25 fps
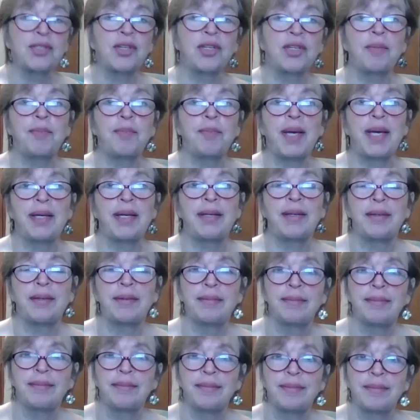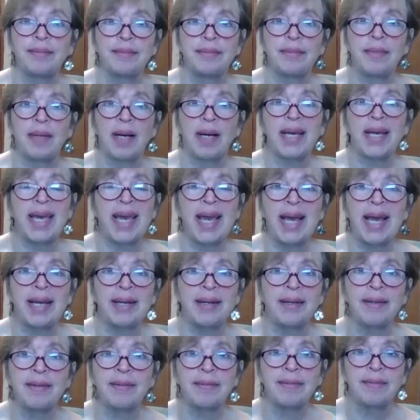is going to bid
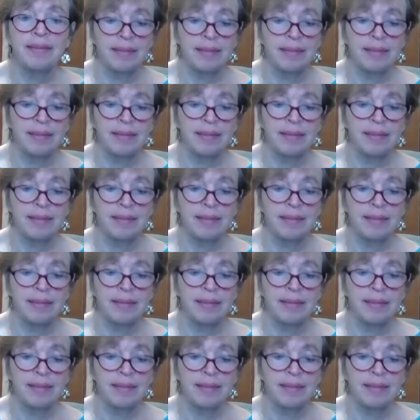again